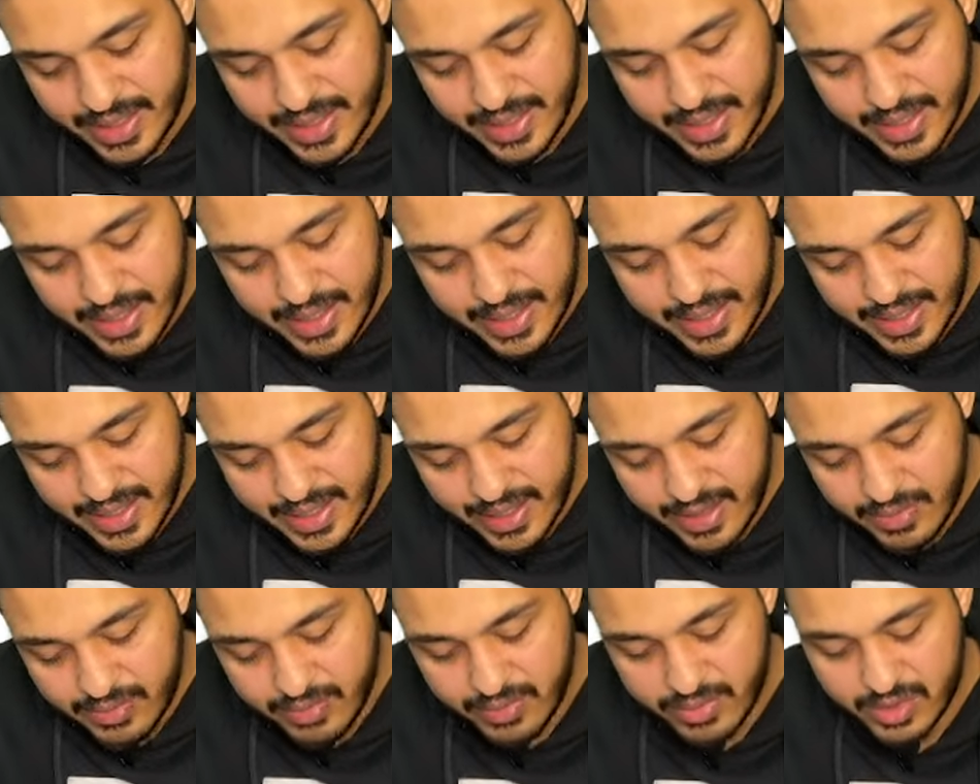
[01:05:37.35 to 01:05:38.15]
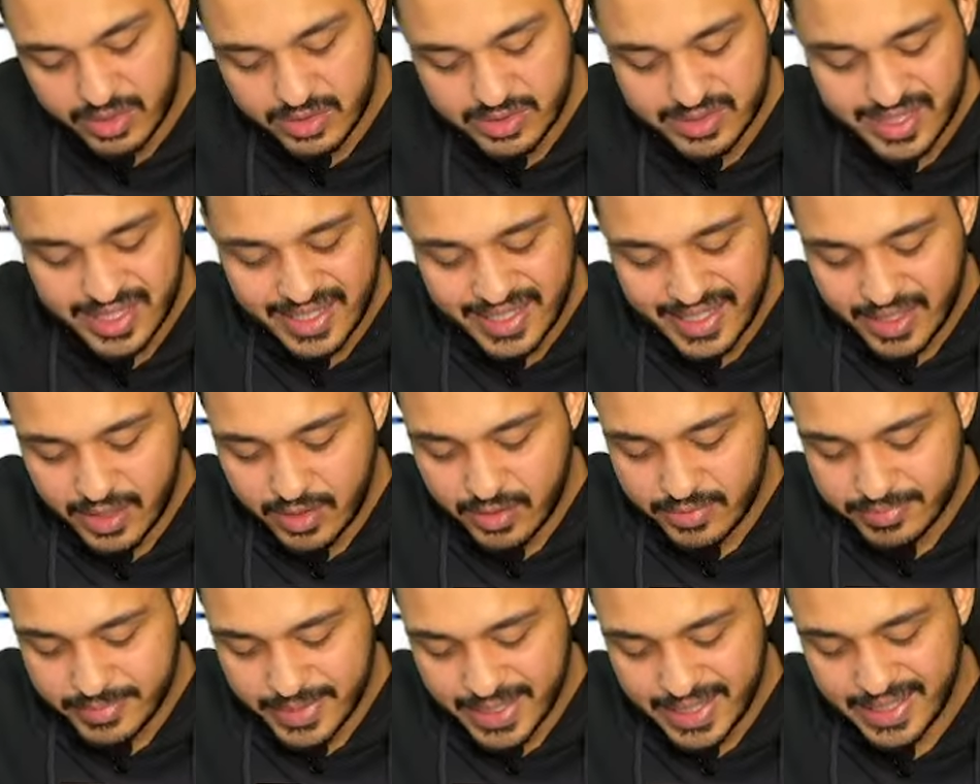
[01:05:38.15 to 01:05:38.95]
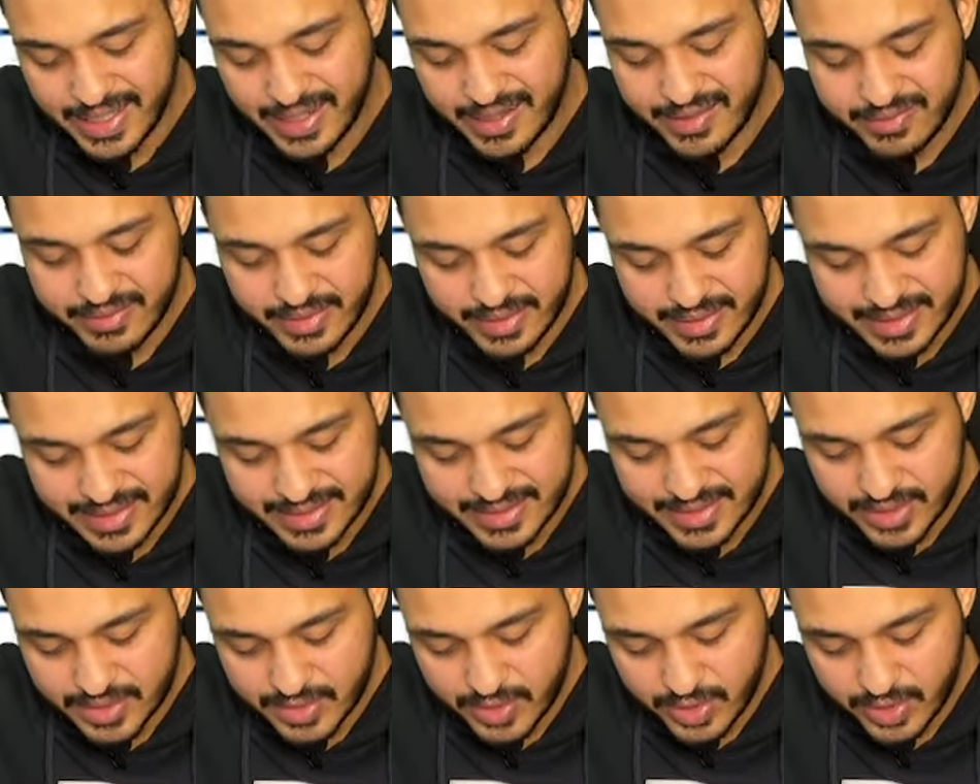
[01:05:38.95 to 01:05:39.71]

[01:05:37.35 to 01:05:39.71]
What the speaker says: Here, worst headache of my life, and this is going